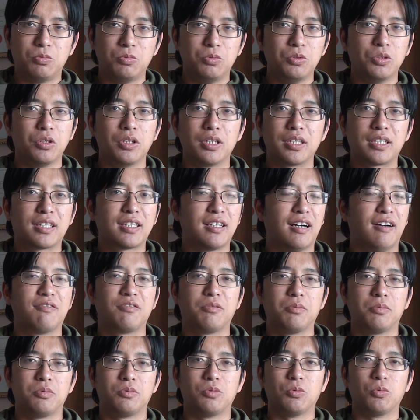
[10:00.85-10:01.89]
really
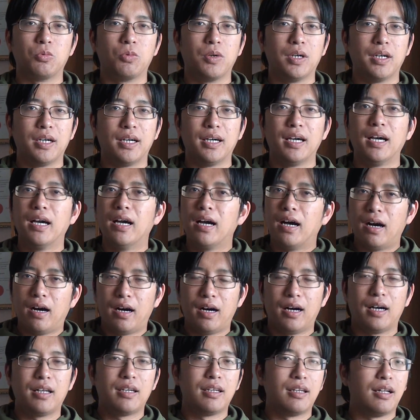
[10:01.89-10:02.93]
comfortable to wear.
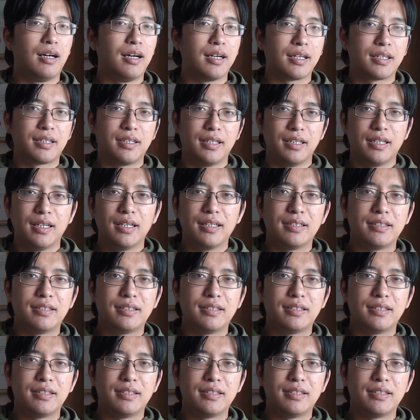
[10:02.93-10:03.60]
I like it.